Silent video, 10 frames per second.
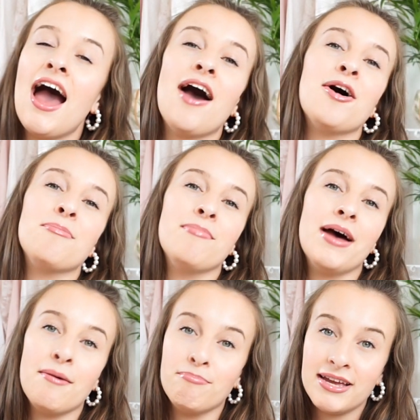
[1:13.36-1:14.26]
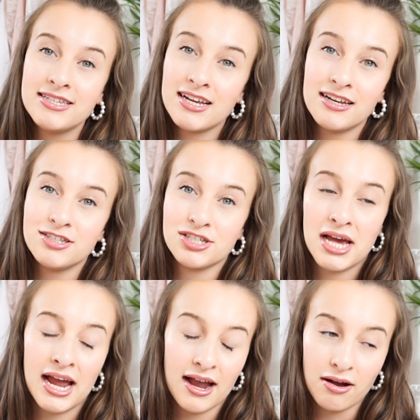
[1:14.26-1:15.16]
and basically just
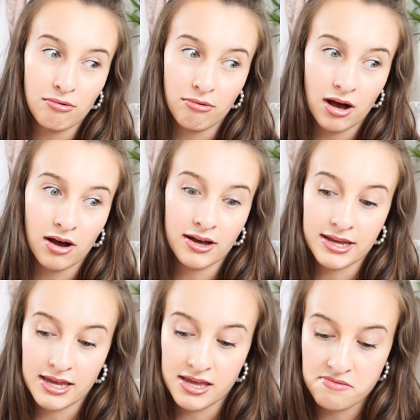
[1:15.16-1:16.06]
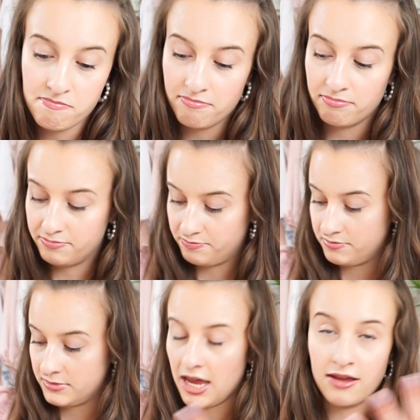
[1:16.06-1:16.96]
how I
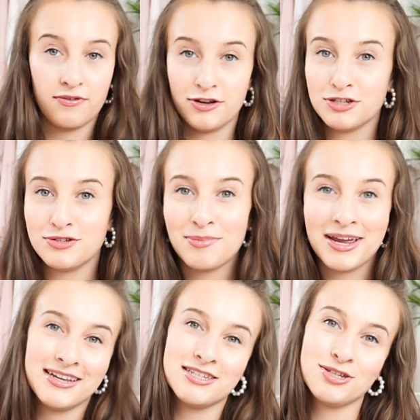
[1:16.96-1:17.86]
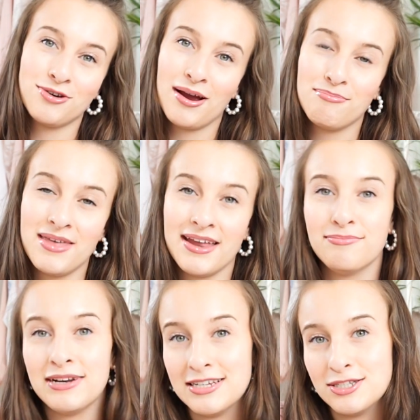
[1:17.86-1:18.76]
take photos to my Instagram,
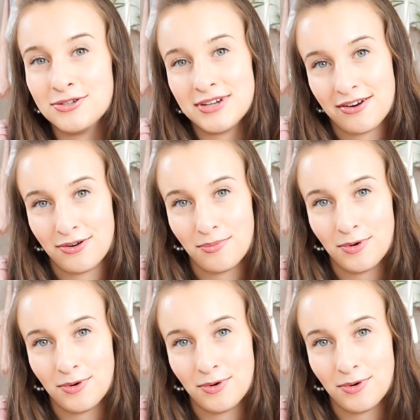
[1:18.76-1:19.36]
then please do carry on